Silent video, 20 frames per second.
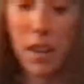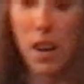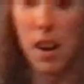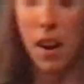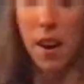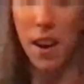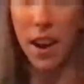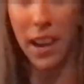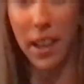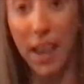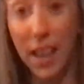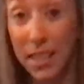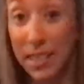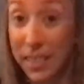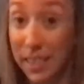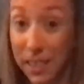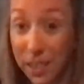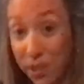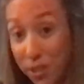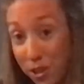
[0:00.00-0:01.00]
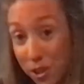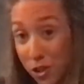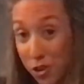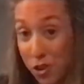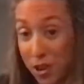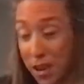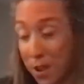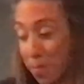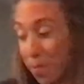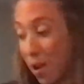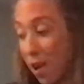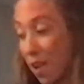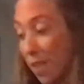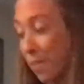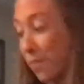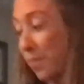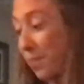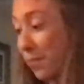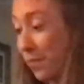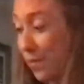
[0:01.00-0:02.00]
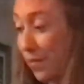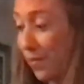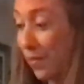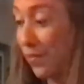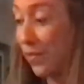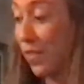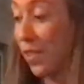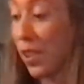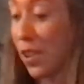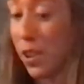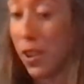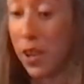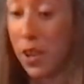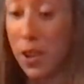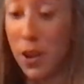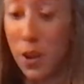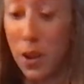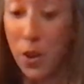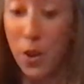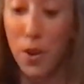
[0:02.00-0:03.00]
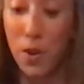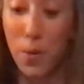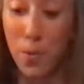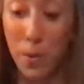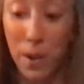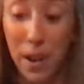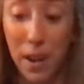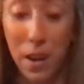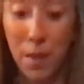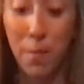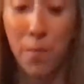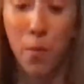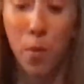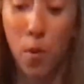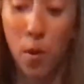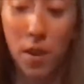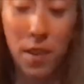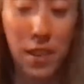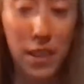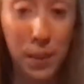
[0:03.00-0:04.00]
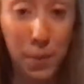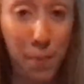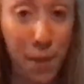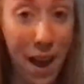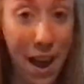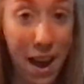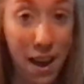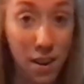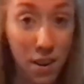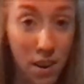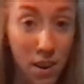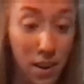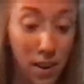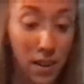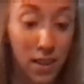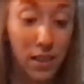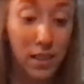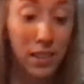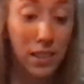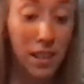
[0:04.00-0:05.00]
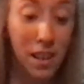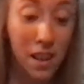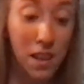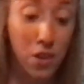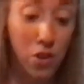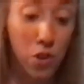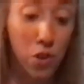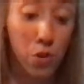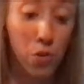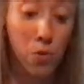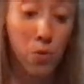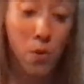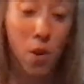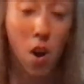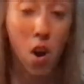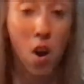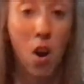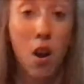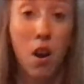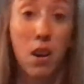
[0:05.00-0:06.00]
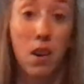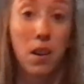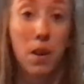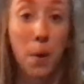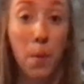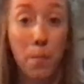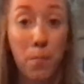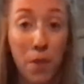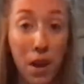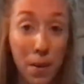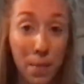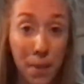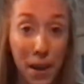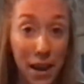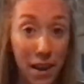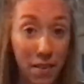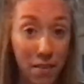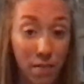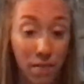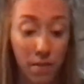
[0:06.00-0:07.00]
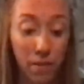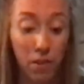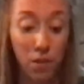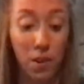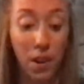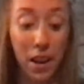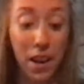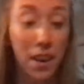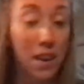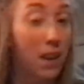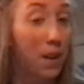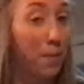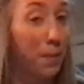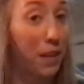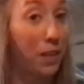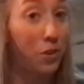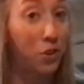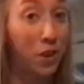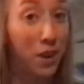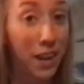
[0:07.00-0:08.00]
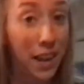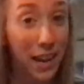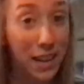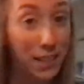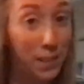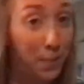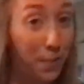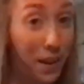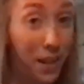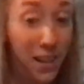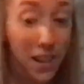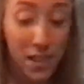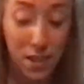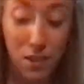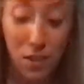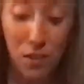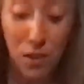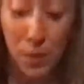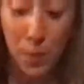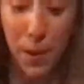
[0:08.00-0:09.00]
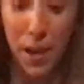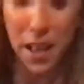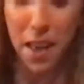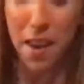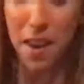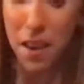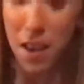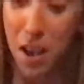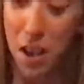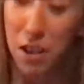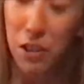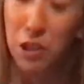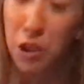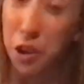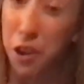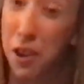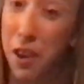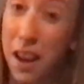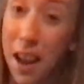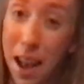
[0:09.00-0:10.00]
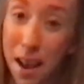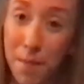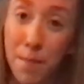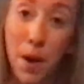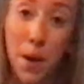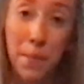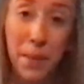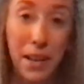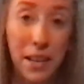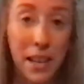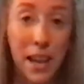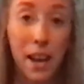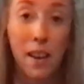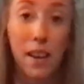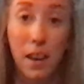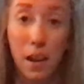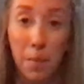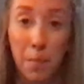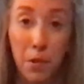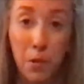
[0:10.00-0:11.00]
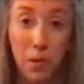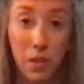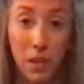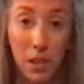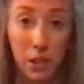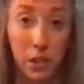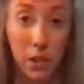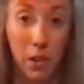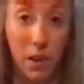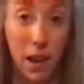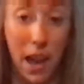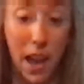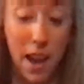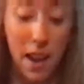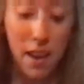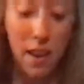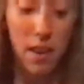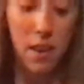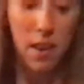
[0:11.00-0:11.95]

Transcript: All right, guys, this is the tricky part. We're gonna pour this batter into our bread pan, okay? You gotta make sure you can't spill it, don't spill it. So you're gonna have mommy and daddy help you with this, okay?